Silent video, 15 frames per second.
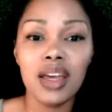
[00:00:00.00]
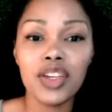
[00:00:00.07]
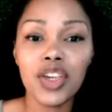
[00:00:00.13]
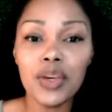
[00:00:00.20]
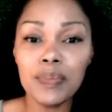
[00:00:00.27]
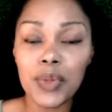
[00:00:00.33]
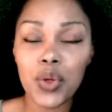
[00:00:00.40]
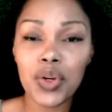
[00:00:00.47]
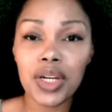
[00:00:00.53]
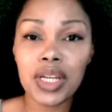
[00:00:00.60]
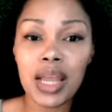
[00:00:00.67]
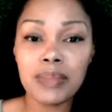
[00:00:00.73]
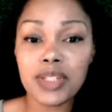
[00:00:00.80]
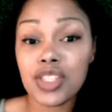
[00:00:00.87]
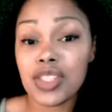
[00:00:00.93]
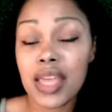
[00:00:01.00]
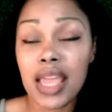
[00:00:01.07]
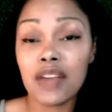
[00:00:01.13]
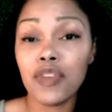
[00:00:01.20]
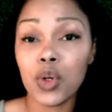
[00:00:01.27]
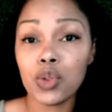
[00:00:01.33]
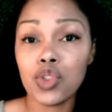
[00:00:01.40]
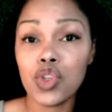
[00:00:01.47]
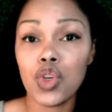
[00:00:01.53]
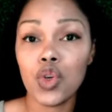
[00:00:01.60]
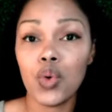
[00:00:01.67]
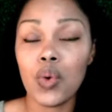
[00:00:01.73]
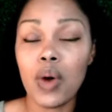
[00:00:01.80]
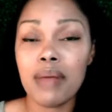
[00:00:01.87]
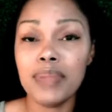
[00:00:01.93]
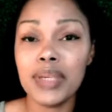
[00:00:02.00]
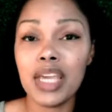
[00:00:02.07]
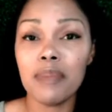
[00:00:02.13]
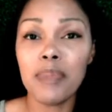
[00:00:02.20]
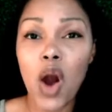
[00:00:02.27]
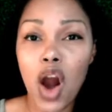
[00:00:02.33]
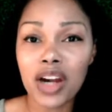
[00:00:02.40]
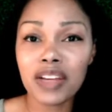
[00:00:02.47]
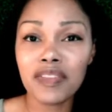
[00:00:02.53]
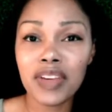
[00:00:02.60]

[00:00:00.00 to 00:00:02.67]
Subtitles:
community. I'm just thankful to be a part of